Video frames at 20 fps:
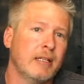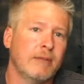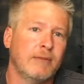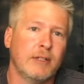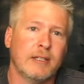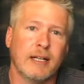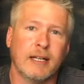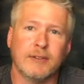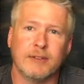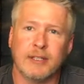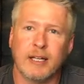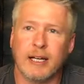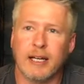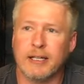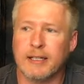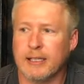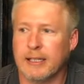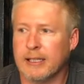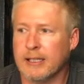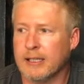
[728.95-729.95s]
If you guys
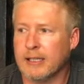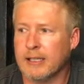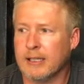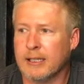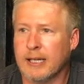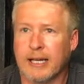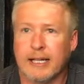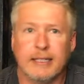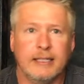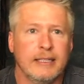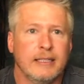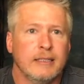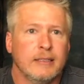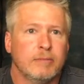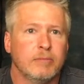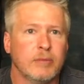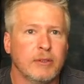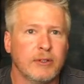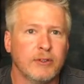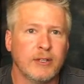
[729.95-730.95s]
got an idea,
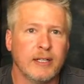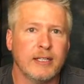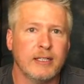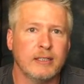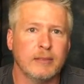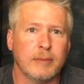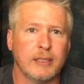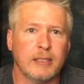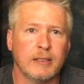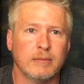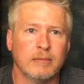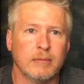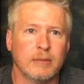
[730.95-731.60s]
send it to me.